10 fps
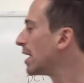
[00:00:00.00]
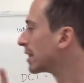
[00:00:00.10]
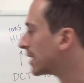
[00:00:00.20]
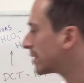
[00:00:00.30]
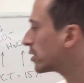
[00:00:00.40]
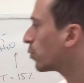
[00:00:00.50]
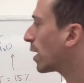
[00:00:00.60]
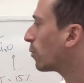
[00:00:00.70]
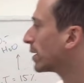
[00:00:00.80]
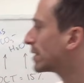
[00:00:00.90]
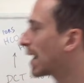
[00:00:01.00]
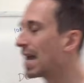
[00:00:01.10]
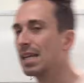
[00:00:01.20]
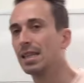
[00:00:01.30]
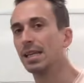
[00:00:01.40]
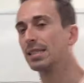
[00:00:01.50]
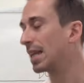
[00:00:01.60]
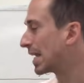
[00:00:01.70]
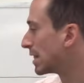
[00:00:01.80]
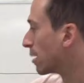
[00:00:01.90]
this is where we take things that are
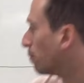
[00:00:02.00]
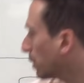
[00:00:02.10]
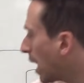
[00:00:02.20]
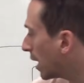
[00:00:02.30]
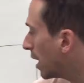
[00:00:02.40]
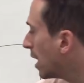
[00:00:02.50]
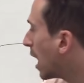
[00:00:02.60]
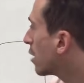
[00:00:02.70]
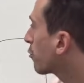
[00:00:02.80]
in the blood and